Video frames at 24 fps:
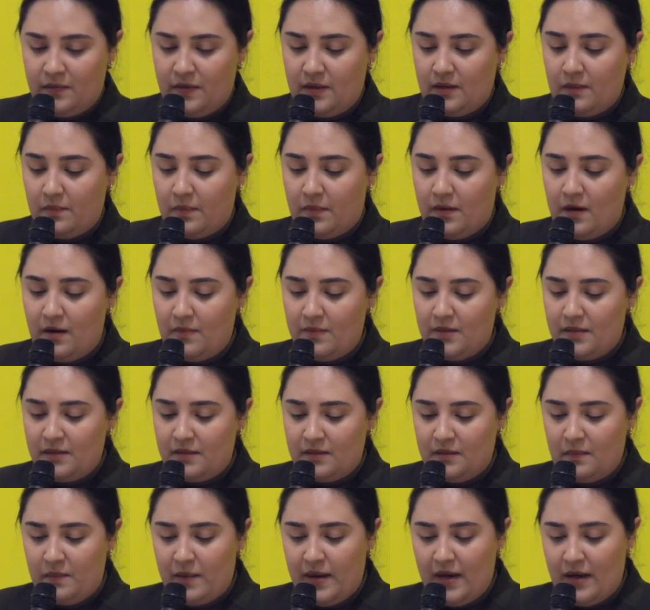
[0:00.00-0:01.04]
with the promise
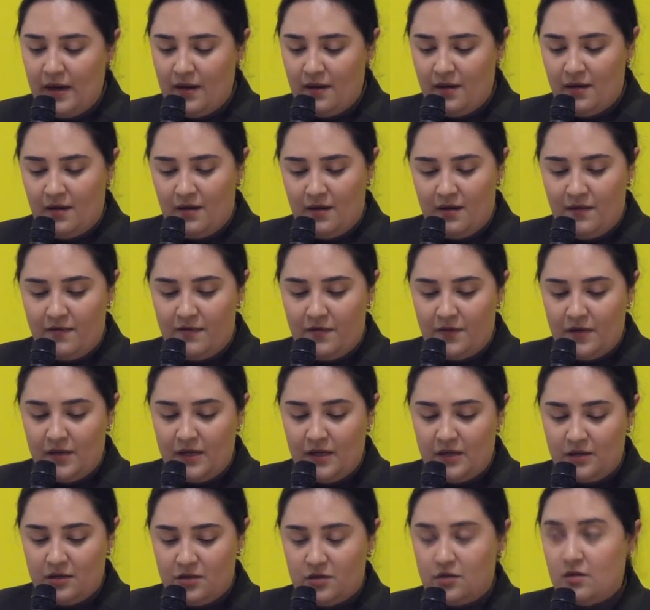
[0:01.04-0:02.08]
to pay her for
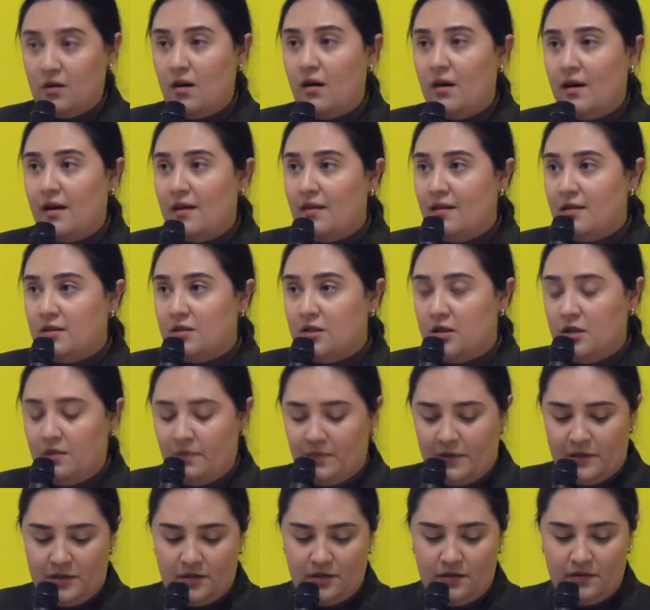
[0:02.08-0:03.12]
each drawing that she
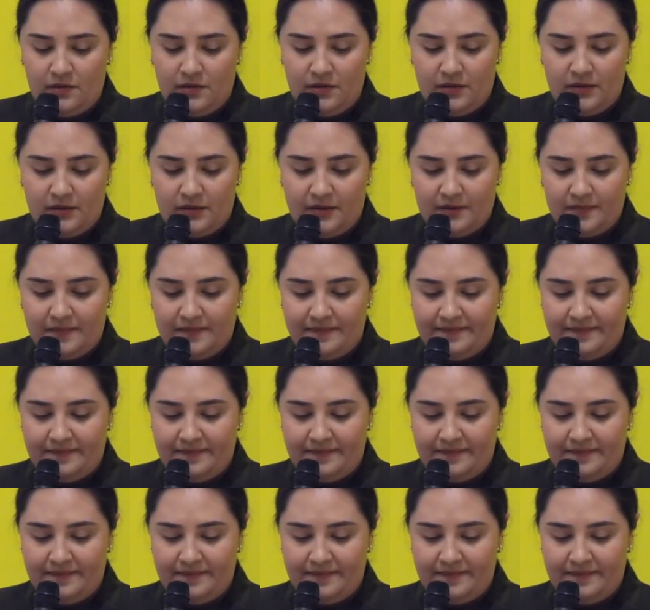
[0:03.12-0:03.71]
produced.